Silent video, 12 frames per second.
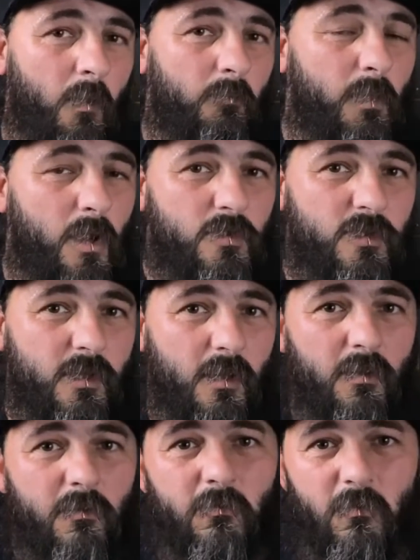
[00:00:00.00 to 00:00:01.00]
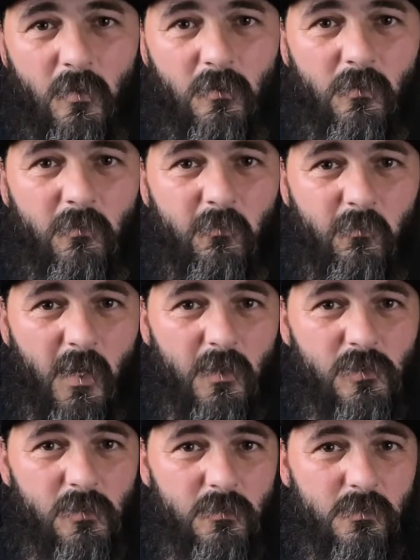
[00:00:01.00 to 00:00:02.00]
Most fungal
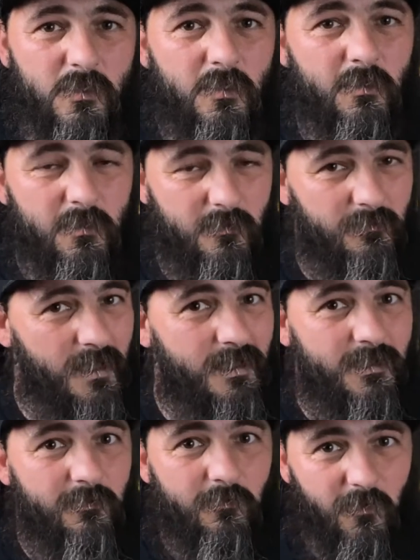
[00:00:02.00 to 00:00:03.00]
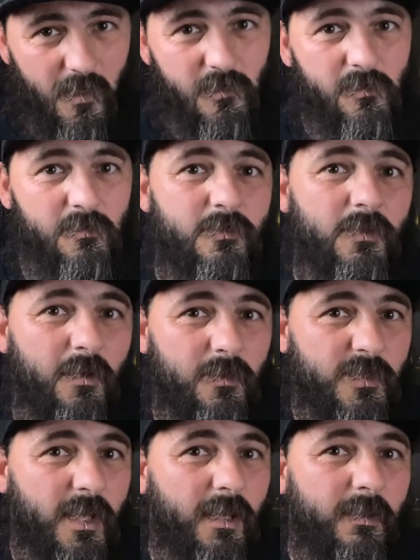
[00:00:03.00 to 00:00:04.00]
infections and yeast infections, shall I
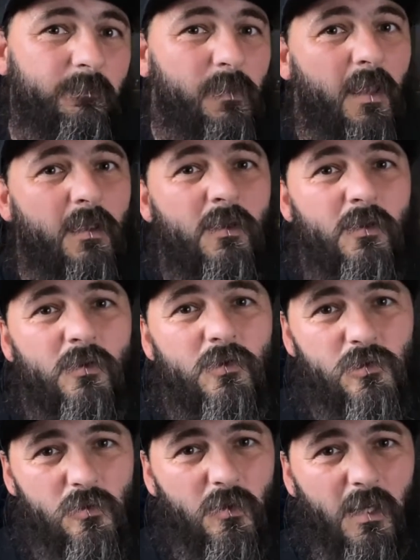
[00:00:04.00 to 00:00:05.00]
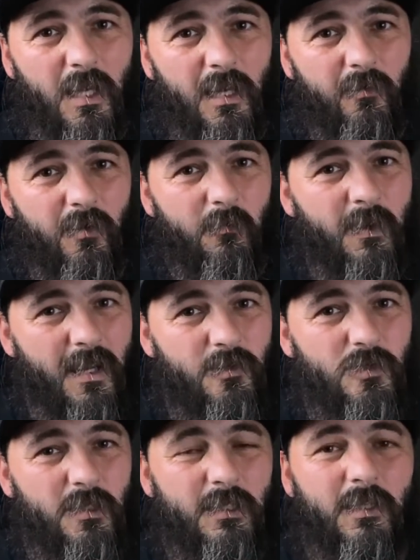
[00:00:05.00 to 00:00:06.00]
say, should clear up
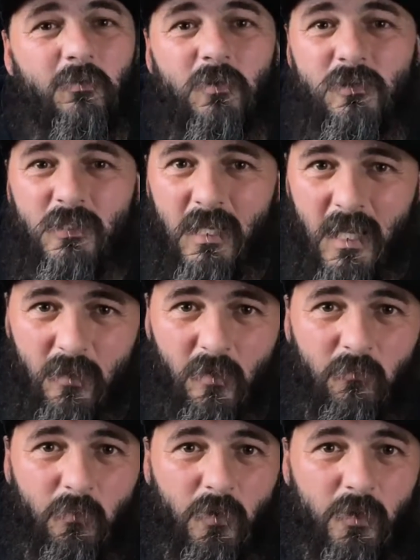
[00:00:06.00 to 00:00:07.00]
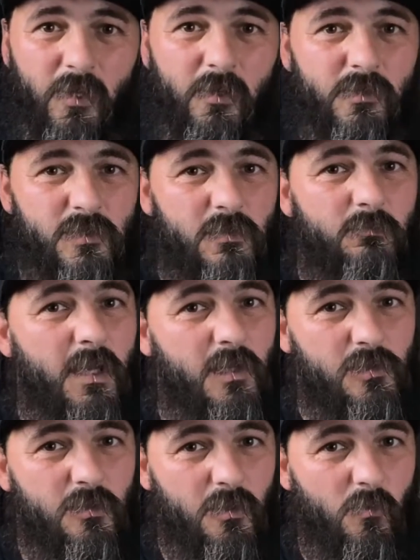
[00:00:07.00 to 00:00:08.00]
naturally if you just lay off products, just make
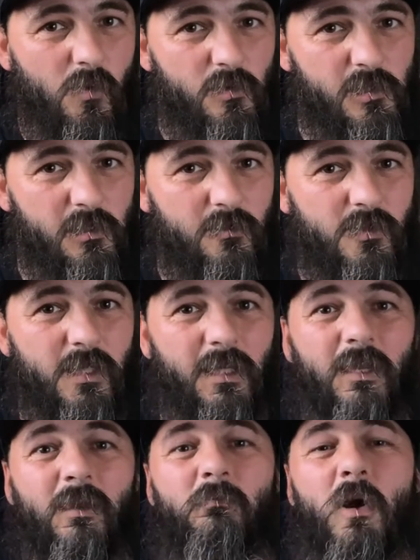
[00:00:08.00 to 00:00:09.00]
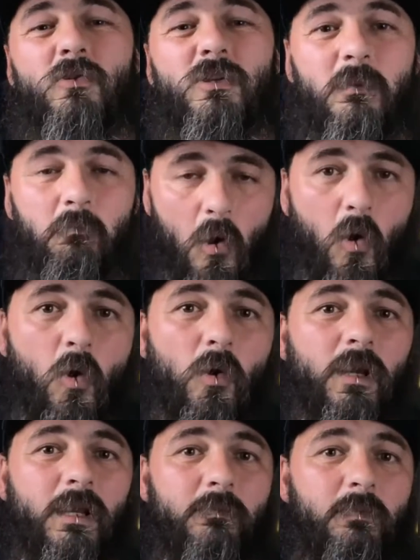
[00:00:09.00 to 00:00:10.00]
sure you're washing your skin, and most
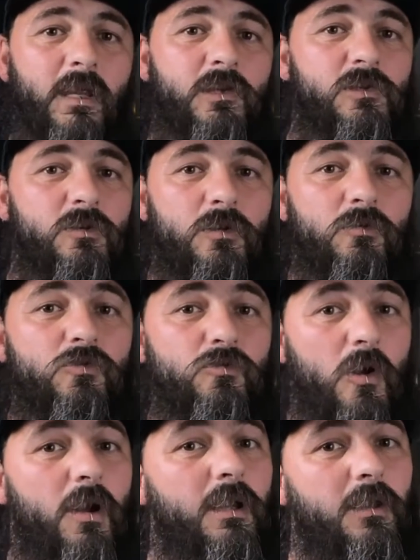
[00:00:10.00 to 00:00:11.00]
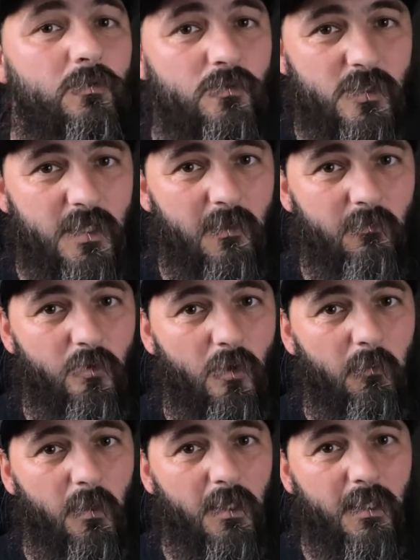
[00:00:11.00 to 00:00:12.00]
importantly, make sure you're drying your skin
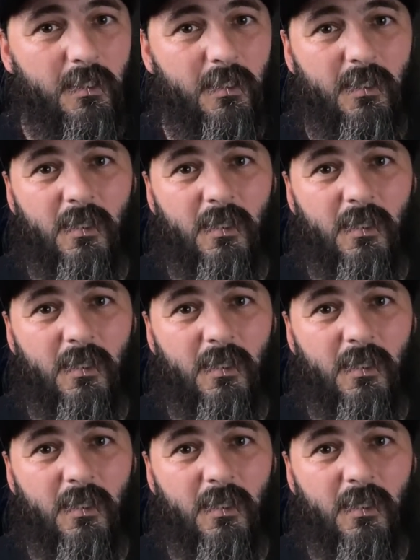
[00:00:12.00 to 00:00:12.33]
properly.